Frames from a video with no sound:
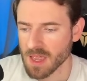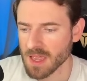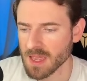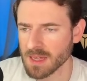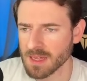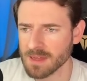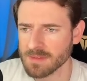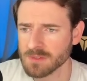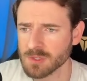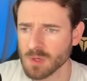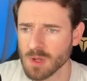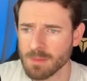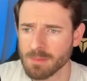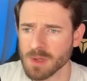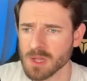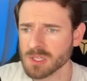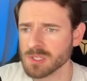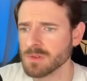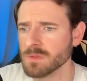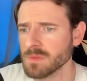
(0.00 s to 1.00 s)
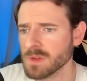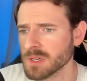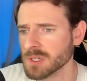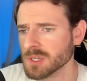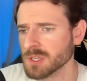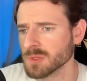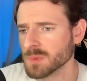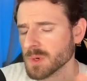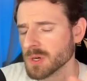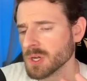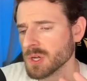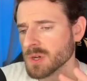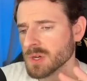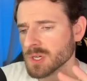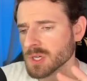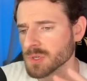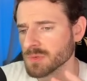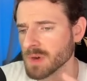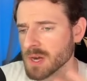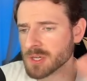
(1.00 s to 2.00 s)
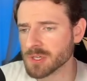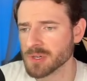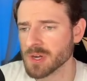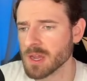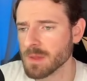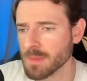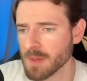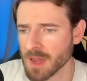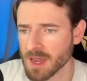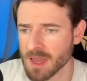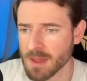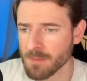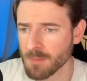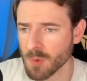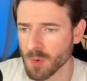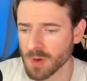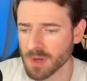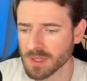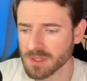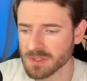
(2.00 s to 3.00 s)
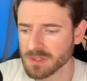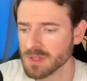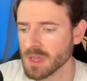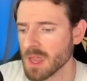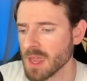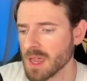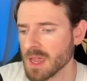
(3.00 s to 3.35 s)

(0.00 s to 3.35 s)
It gives you a bunch of features where you can just write your API endpoints.